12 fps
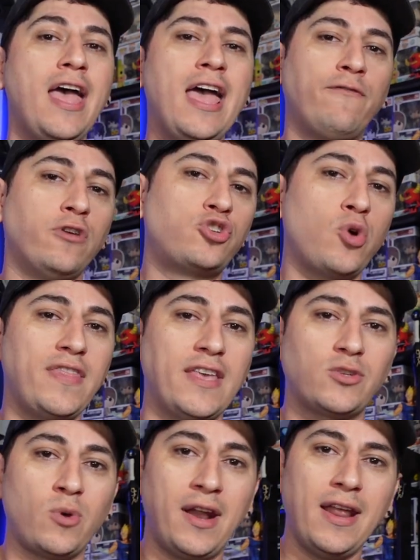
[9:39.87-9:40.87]
If you enjoyed
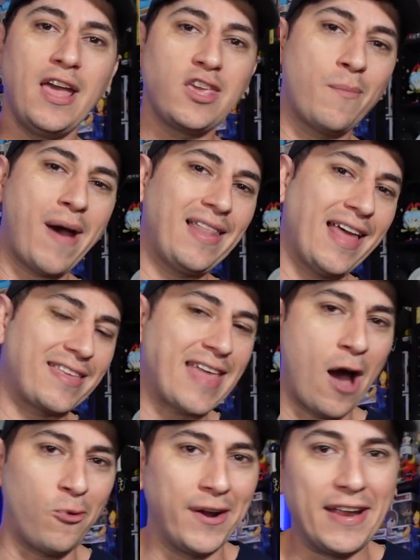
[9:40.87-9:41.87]
this one, you might like
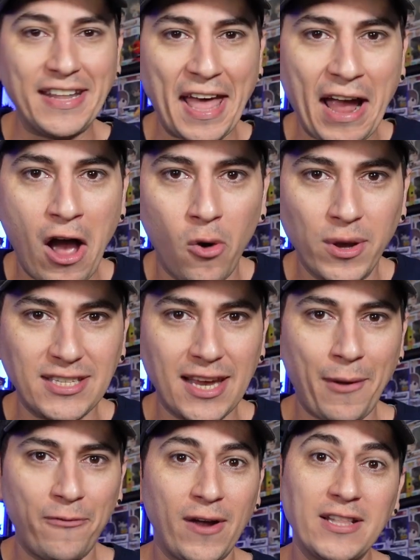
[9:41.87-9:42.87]
that one. And like I always say,
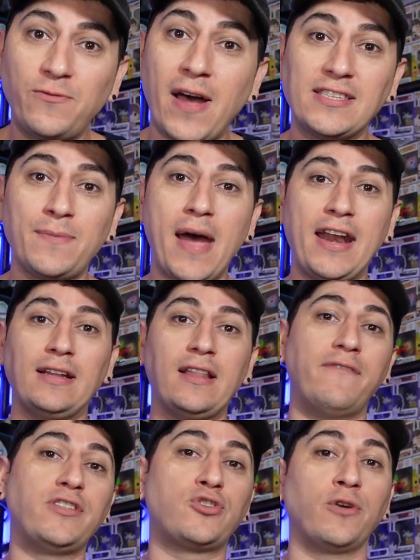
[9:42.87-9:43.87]
my friends, find somebody to
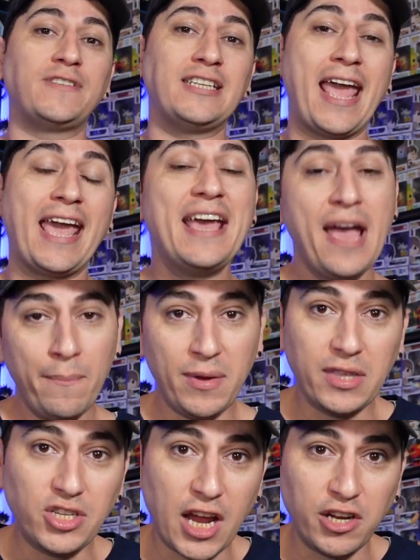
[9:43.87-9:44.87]
love and serve today. Be
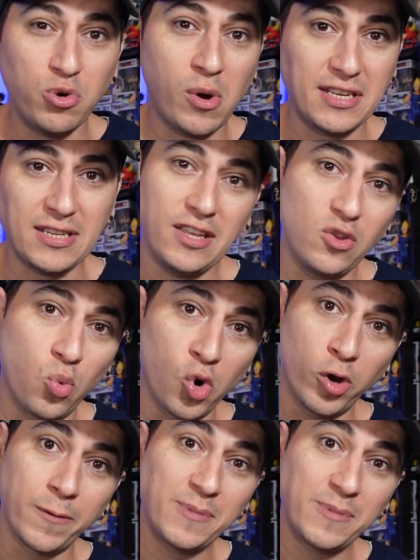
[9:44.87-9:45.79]
the change you want to see in the world.